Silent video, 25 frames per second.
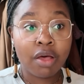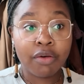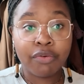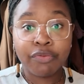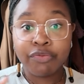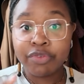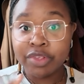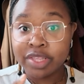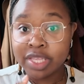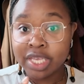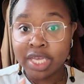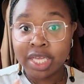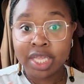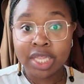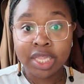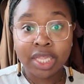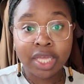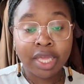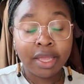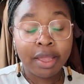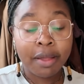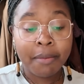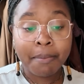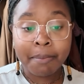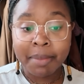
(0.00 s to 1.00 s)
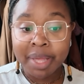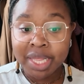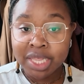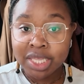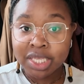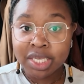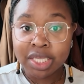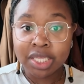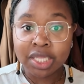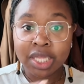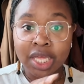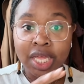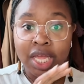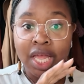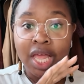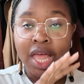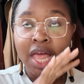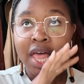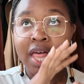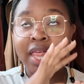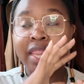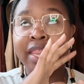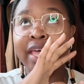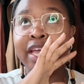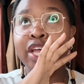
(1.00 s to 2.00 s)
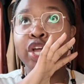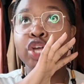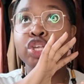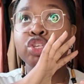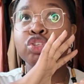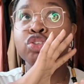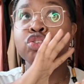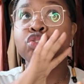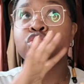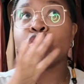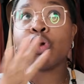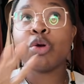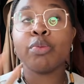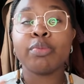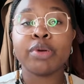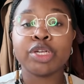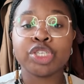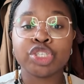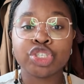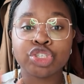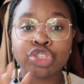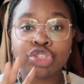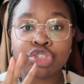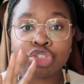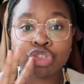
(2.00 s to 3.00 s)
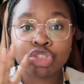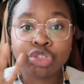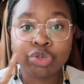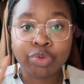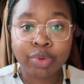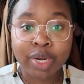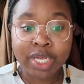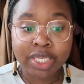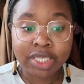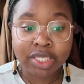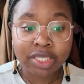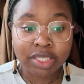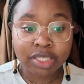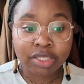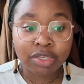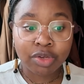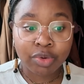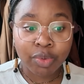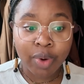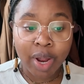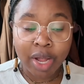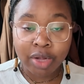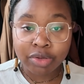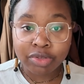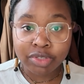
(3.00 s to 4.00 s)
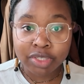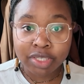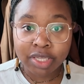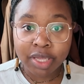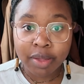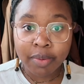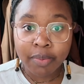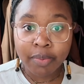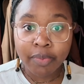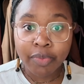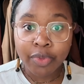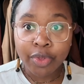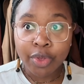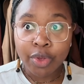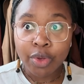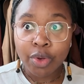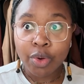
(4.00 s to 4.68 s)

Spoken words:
physically, mentally, like so much stress surrounds them